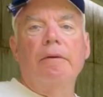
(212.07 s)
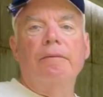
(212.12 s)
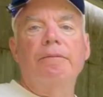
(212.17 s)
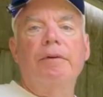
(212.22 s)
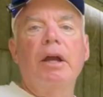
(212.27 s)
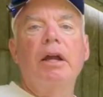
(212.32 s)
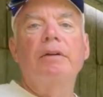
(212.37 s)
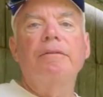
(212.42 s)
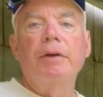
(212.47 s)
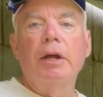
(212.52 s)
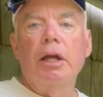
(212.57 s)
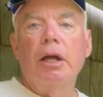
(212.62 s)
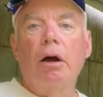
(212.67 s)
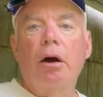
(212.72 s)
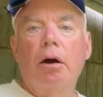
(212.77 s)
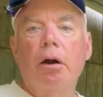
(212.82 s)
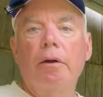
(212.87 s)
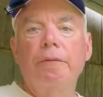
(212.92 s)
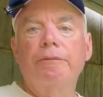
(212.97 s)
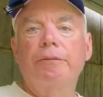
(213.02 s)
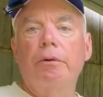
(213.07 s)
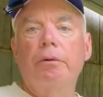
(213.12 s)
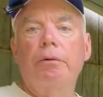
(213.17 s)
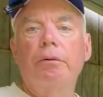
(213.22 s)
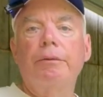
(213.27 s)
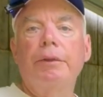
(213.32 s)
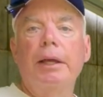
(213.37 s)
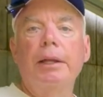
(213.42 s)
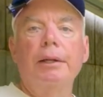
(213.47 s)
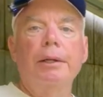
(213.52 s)
very, very
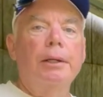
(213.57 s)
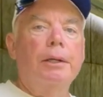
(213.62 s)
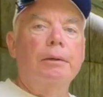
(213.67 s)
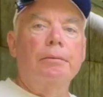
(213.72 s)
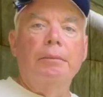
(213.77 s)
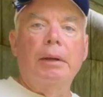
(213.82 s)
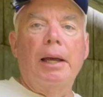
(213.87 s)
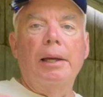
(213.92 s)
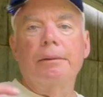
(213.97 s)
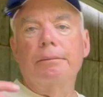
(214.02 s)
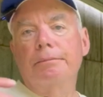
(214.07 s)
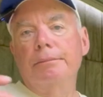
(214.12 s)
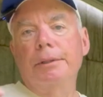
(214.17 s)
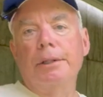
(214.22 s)
harmful that might